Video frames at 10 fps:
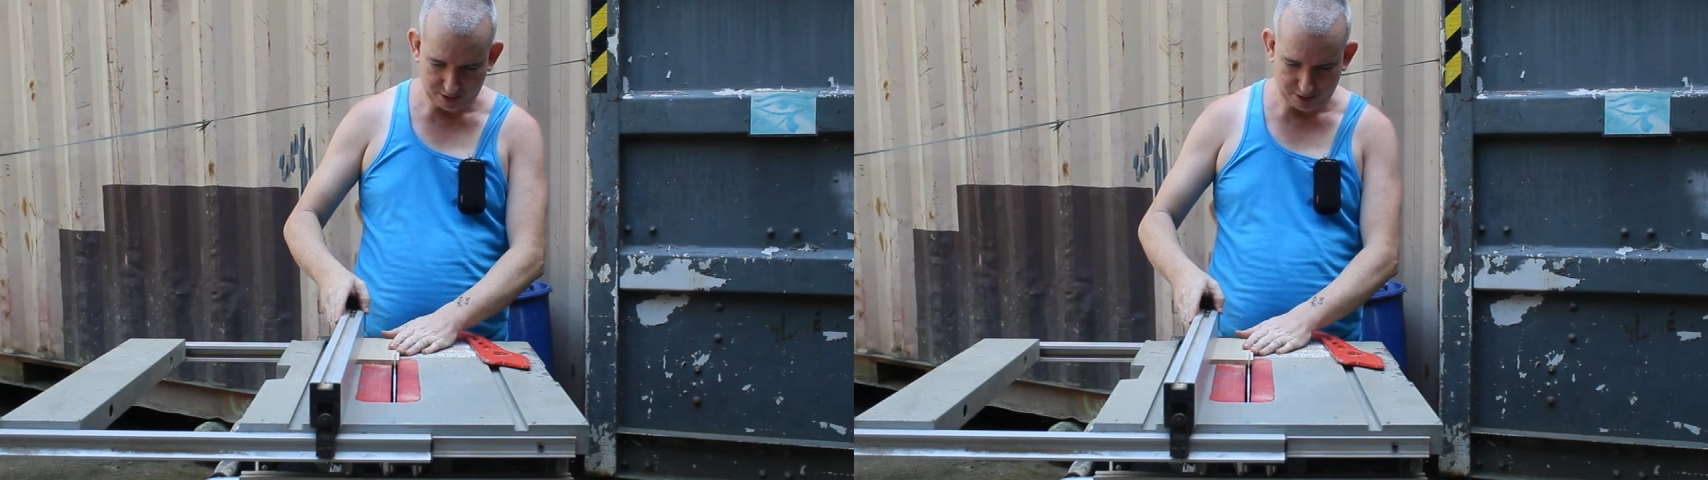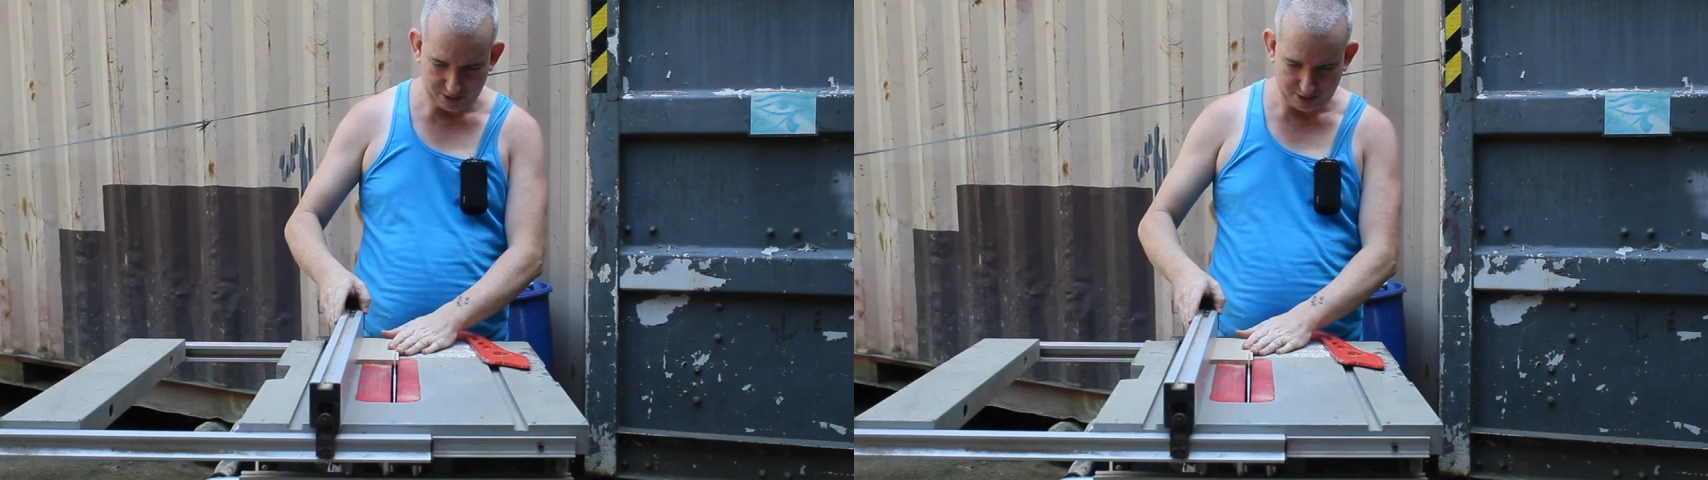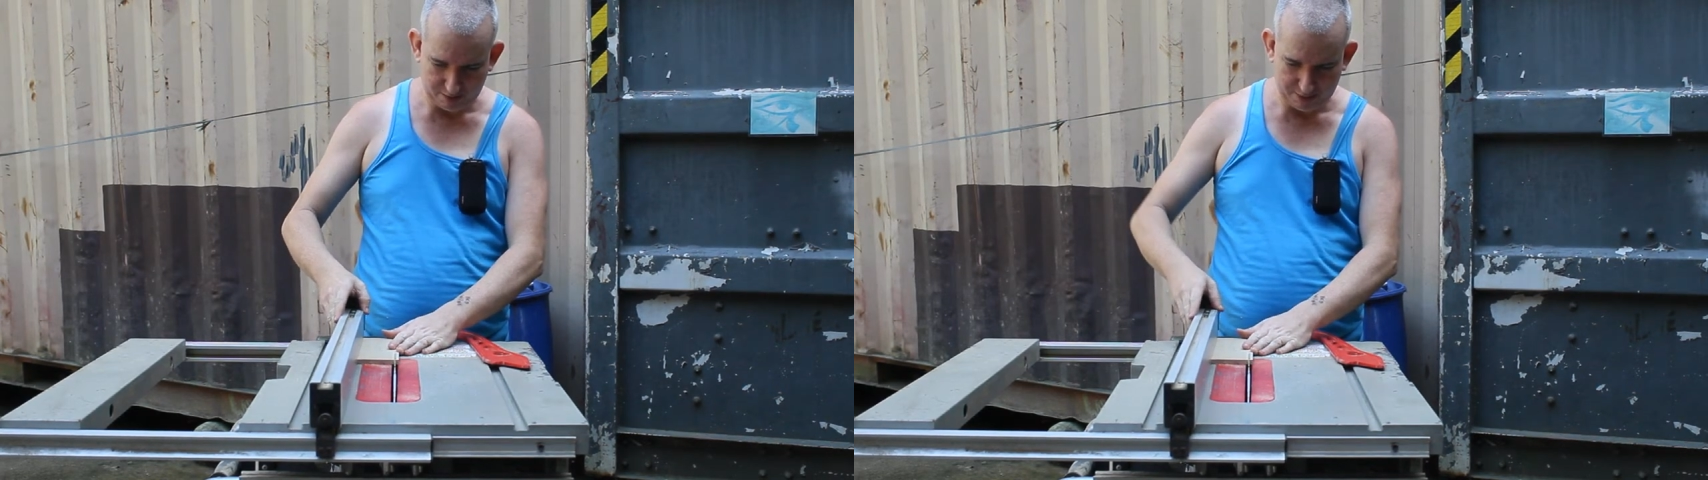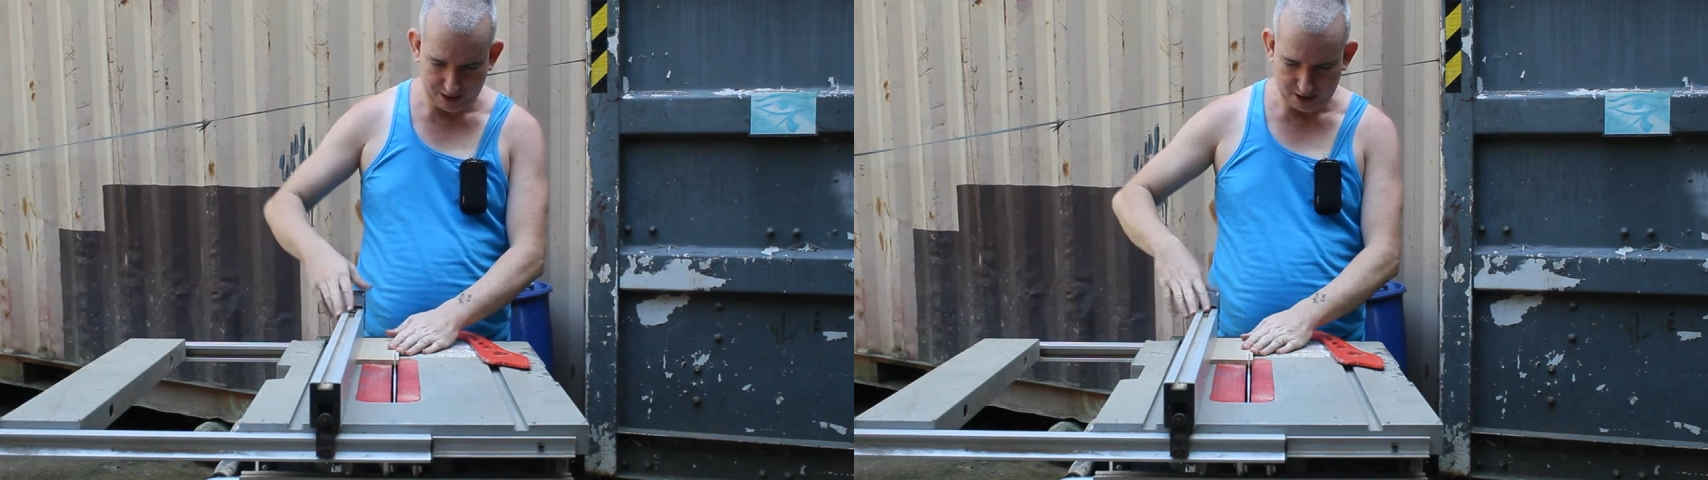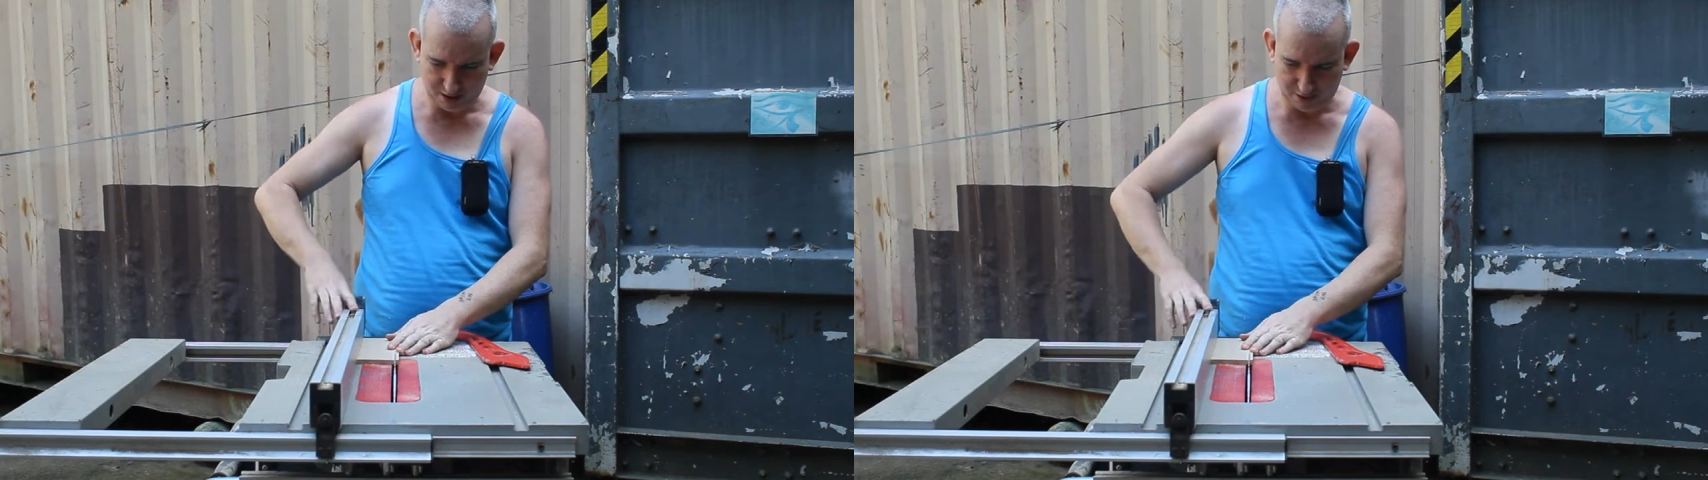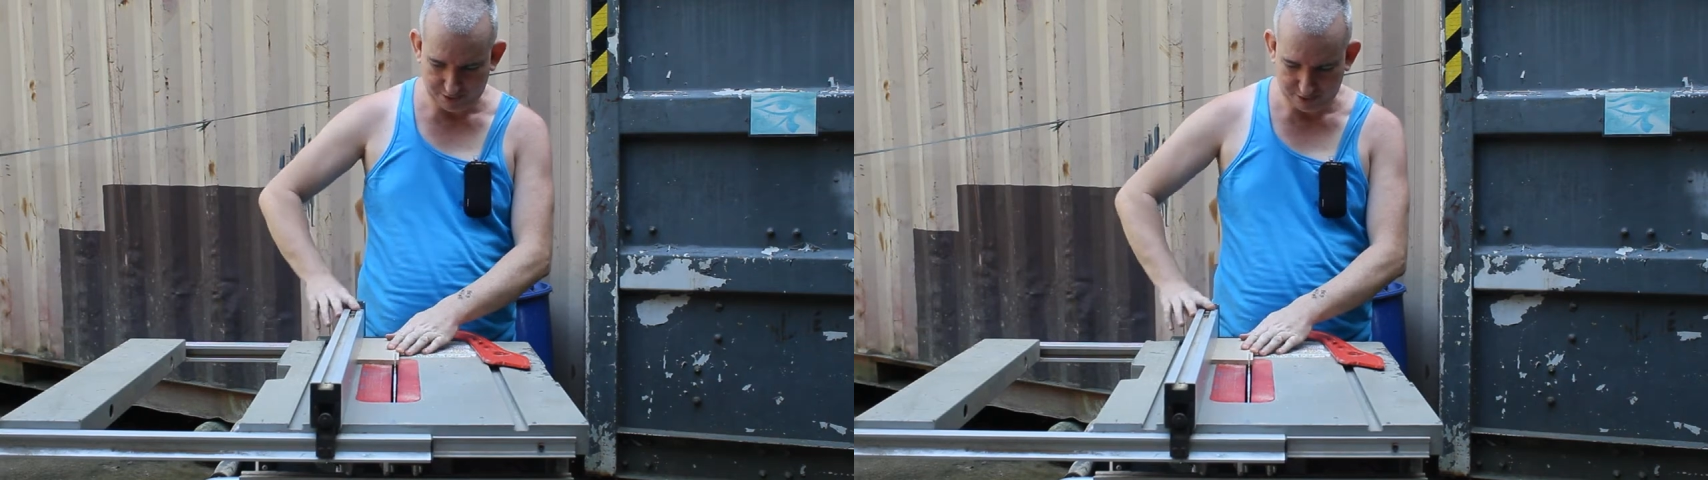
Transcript: just a little bit off.